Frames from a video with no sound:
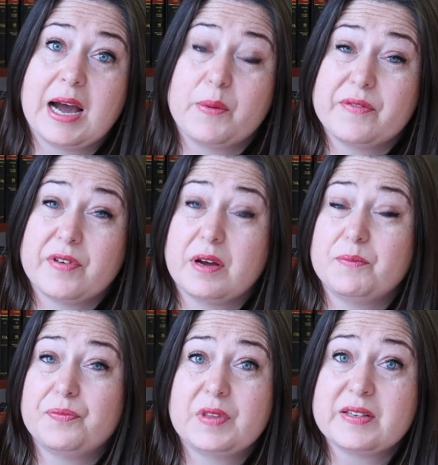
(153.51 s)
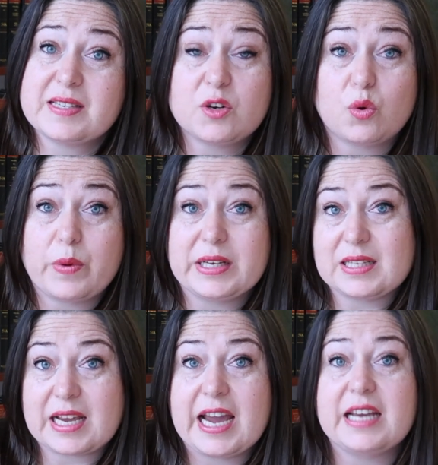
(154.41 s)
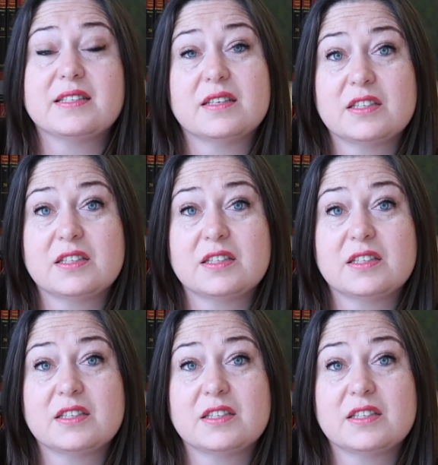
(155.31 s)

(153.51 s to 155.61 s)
However, this isn't always the case,